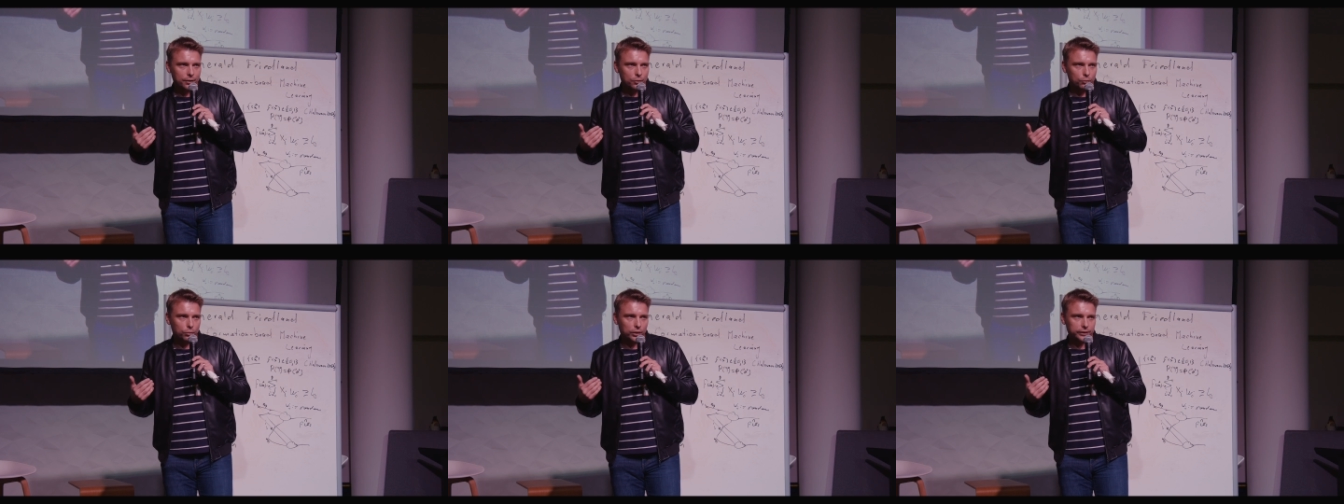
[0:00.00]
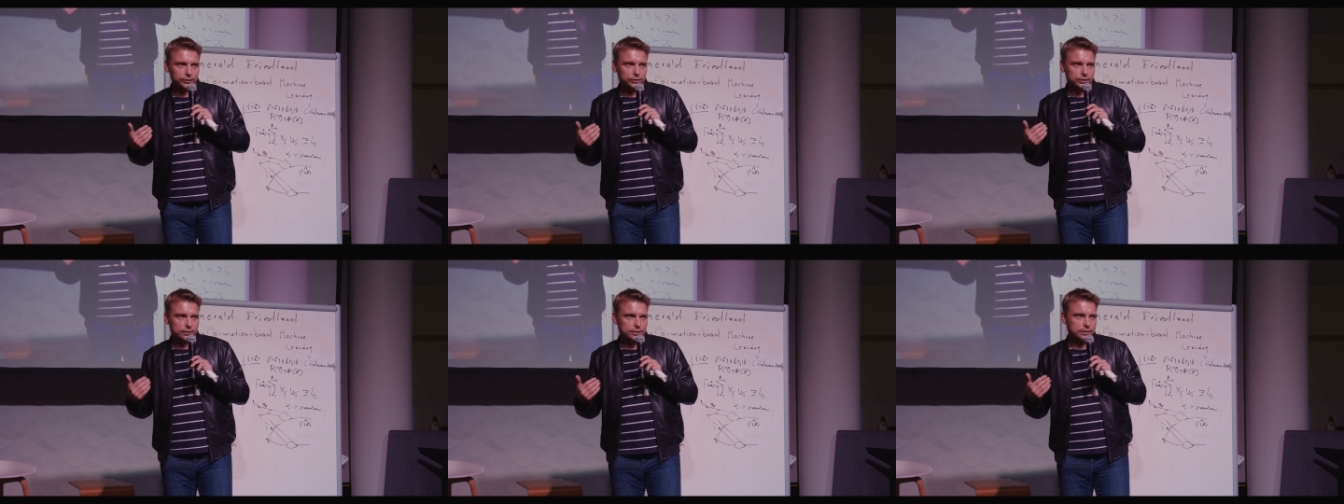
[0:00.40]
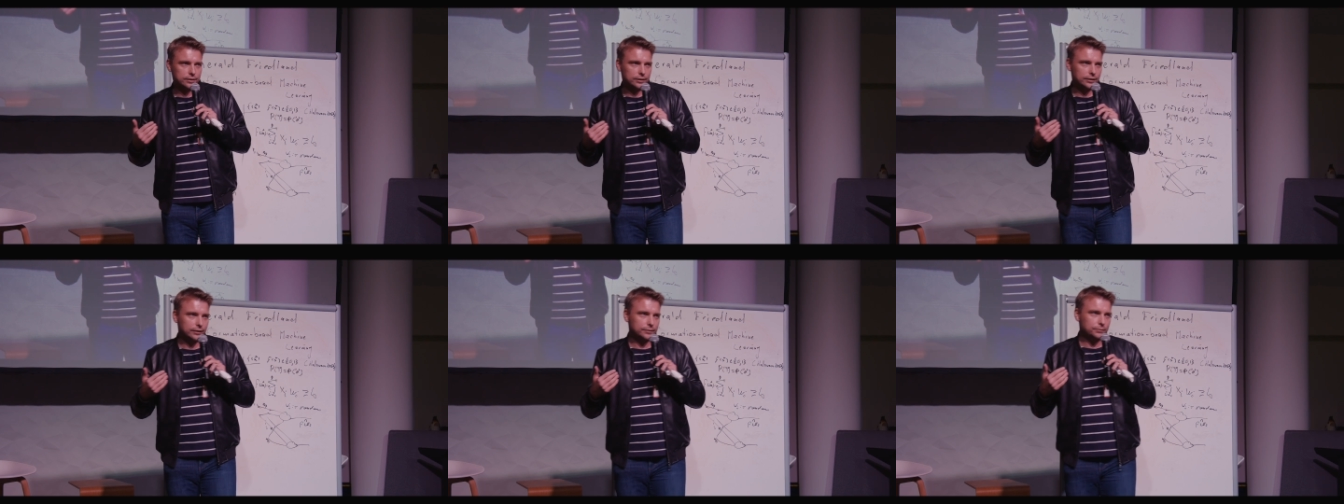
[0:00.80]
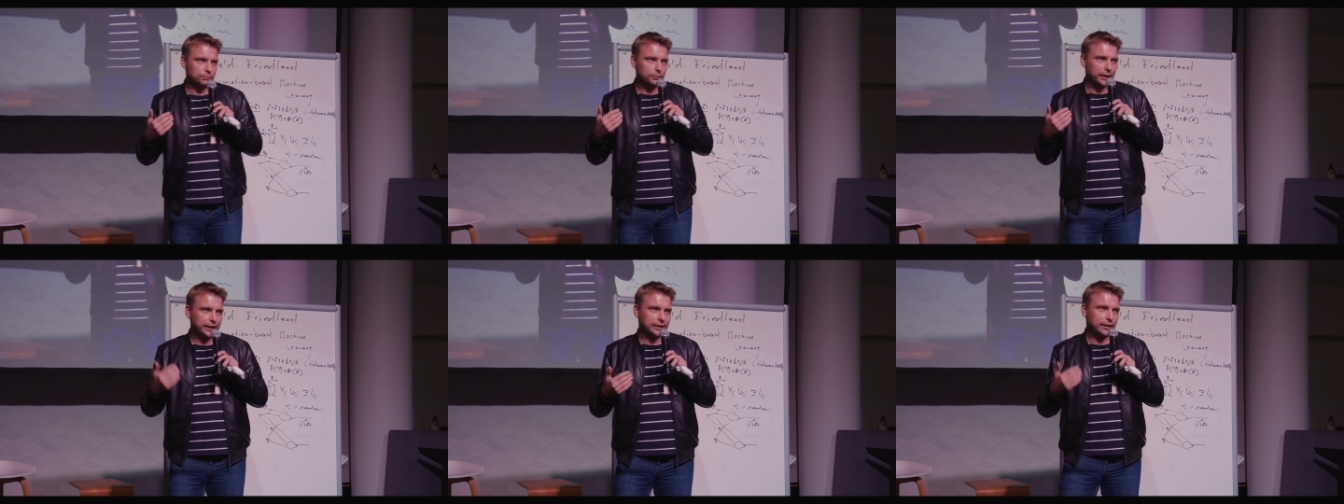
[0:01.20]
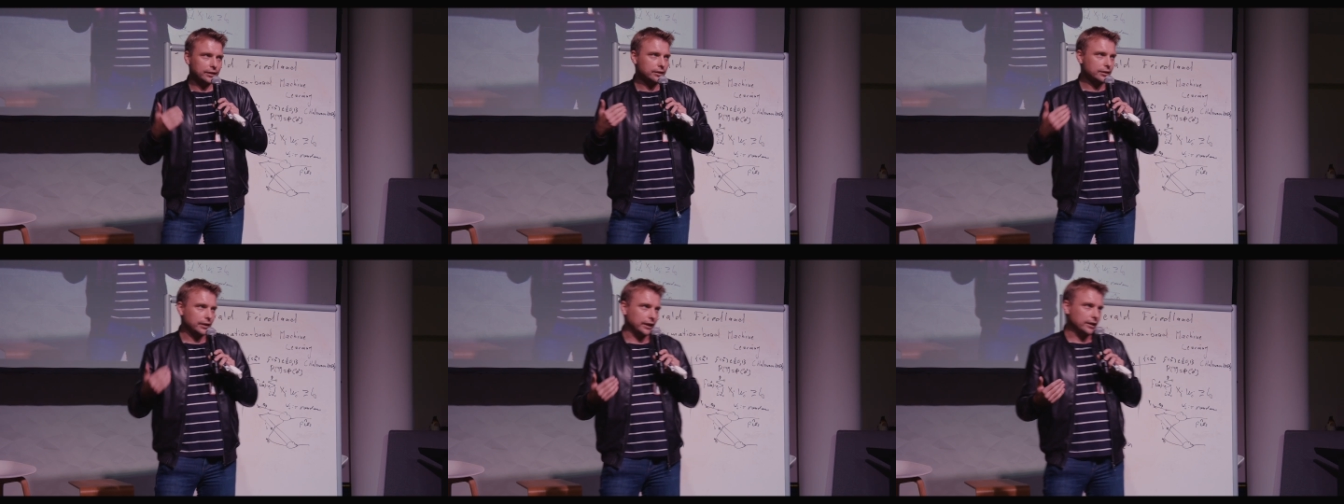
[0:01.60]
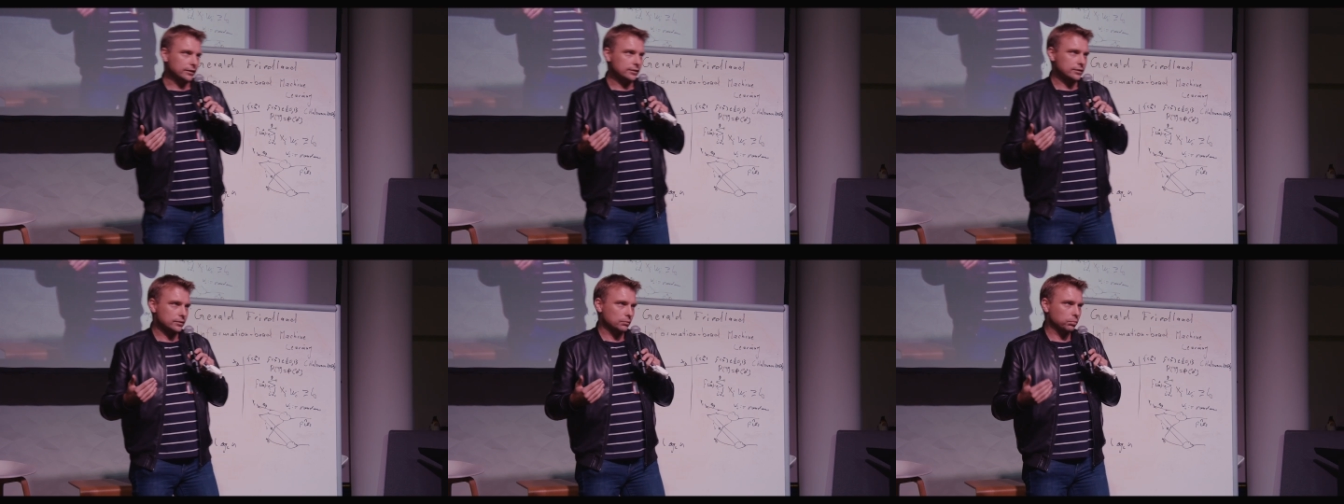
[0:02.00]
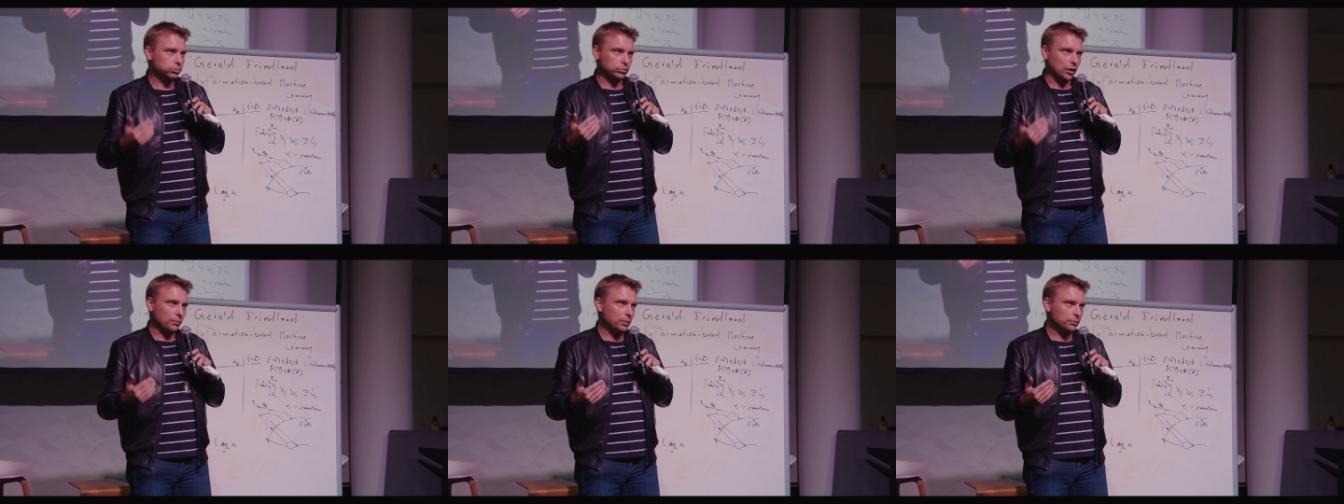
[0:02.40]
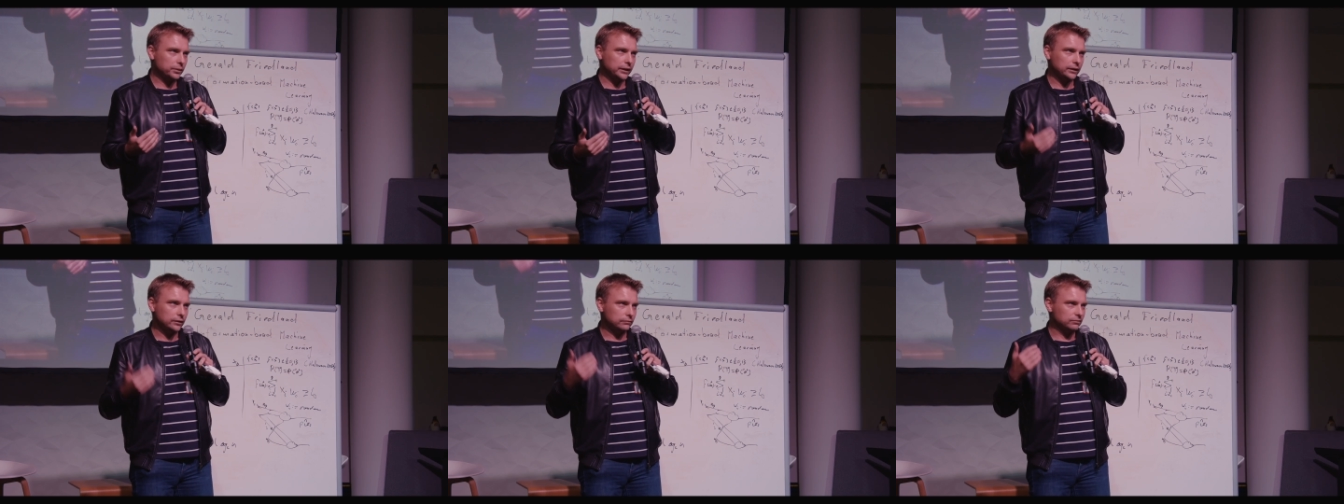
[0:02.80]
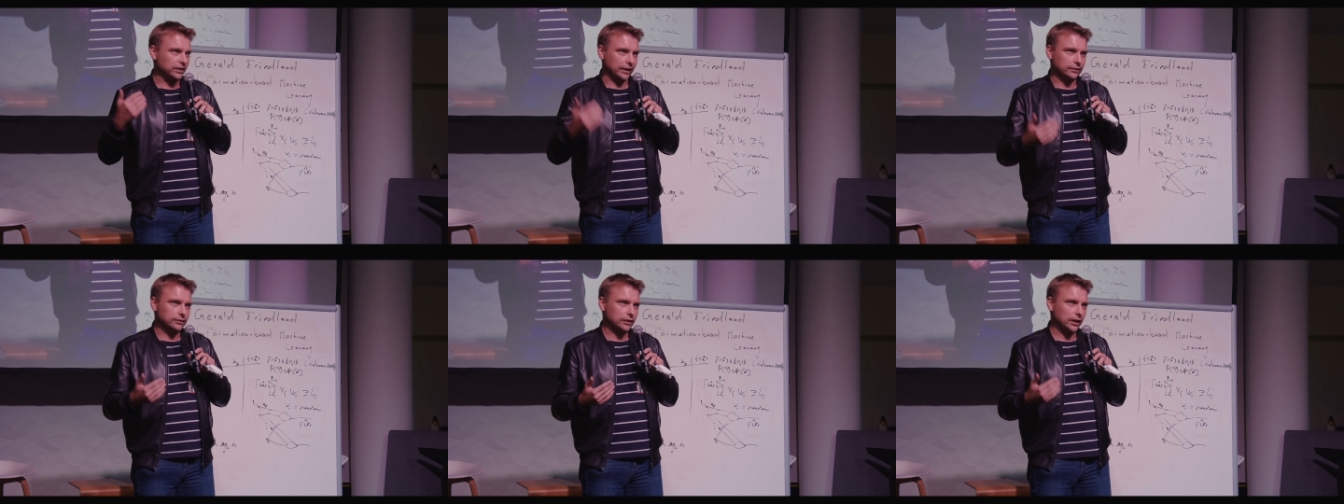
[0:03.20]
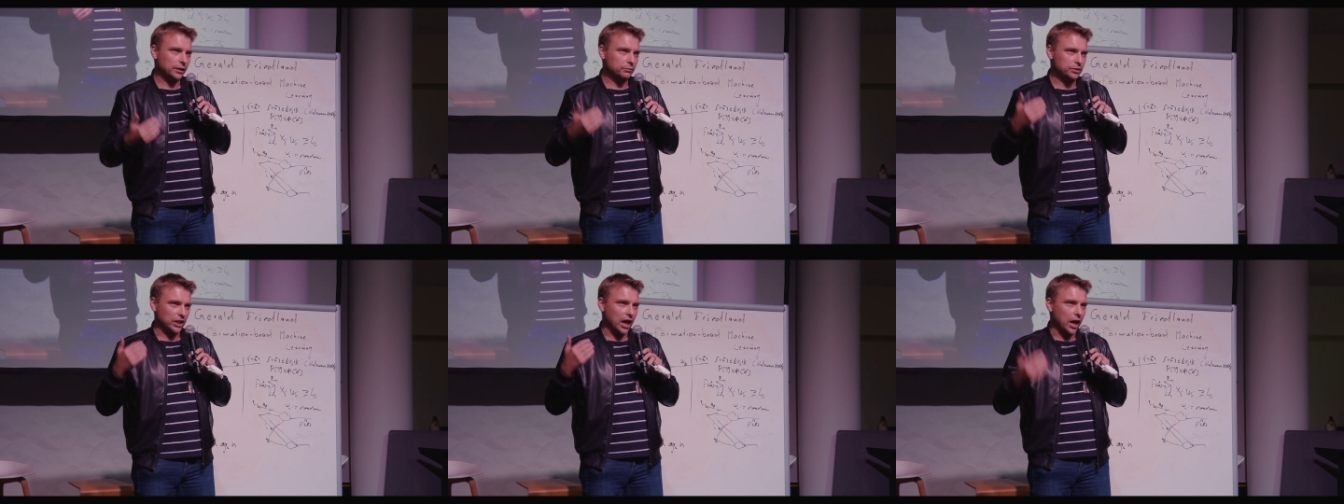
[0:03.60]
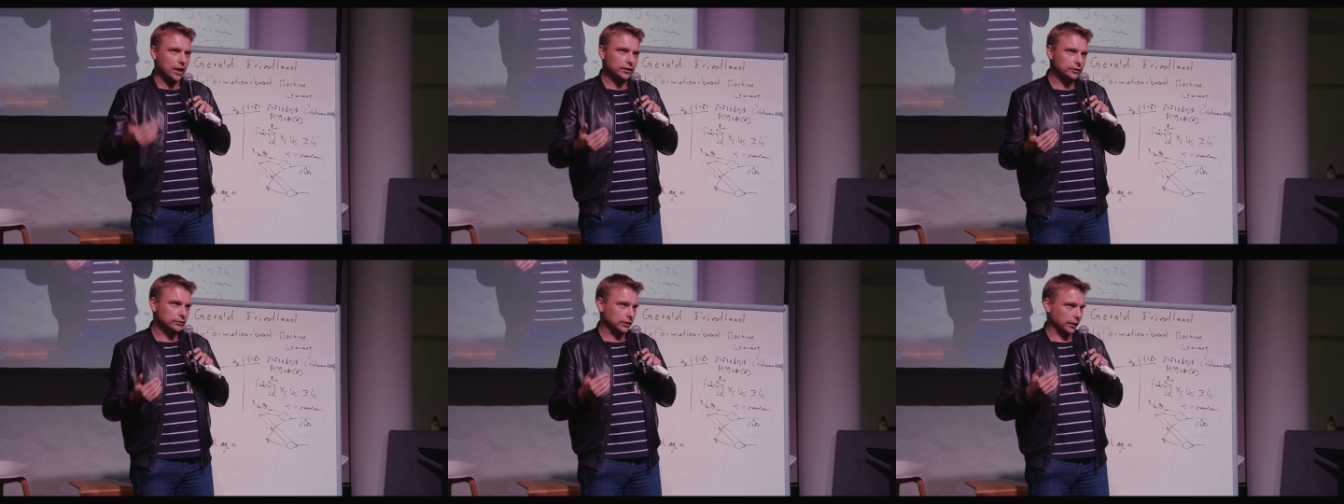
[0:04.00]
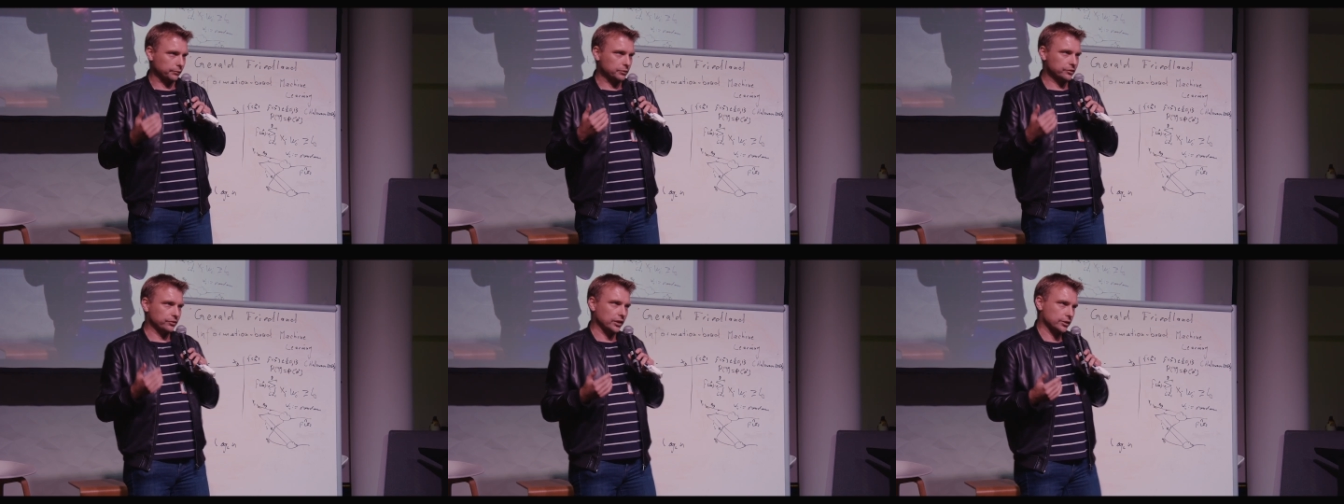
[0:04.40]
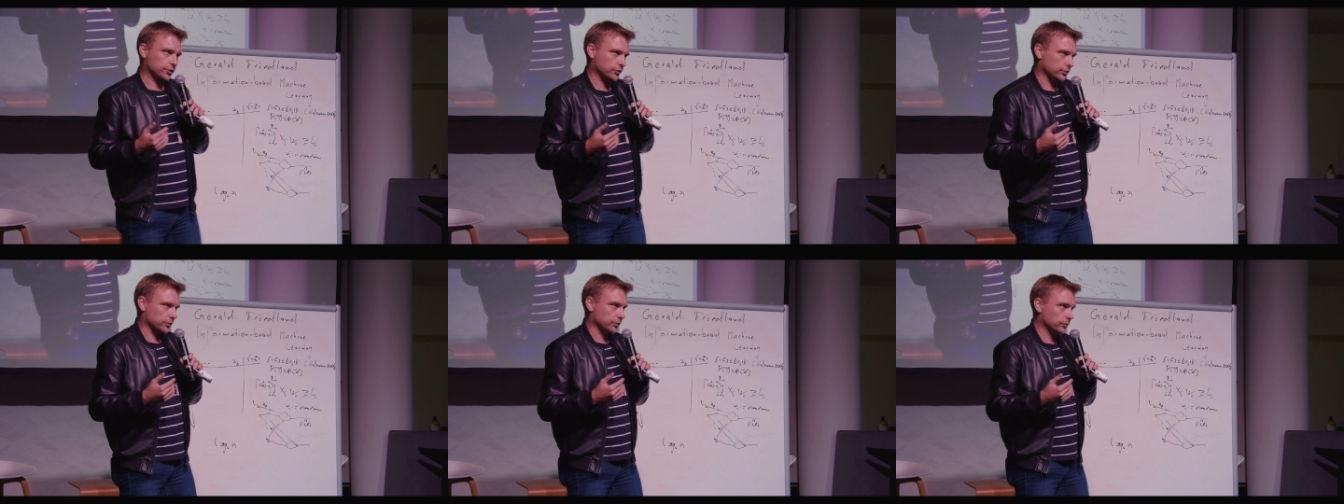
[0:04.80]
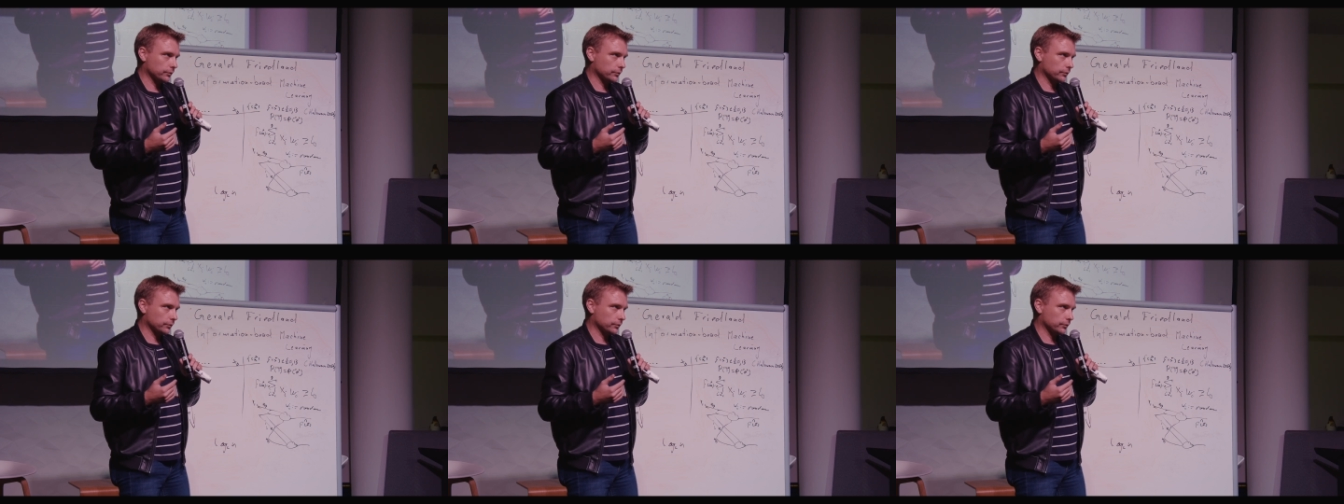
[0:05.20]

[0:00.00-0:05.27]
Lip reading: where you can start making things probably 10 times, 100 times faster.